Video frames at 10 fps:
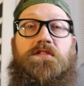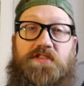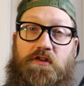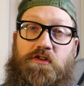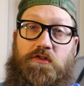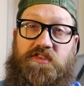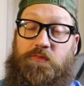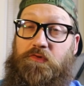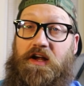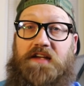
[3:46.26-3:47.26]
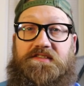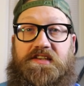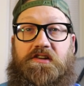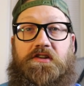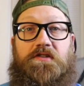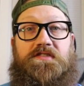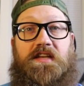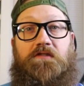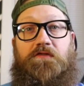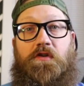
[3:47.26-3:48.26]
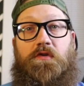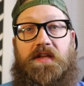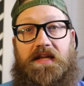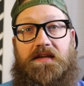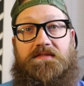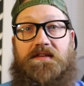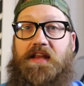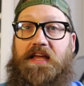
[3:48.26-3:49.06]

So no surprise here, your cell phone is an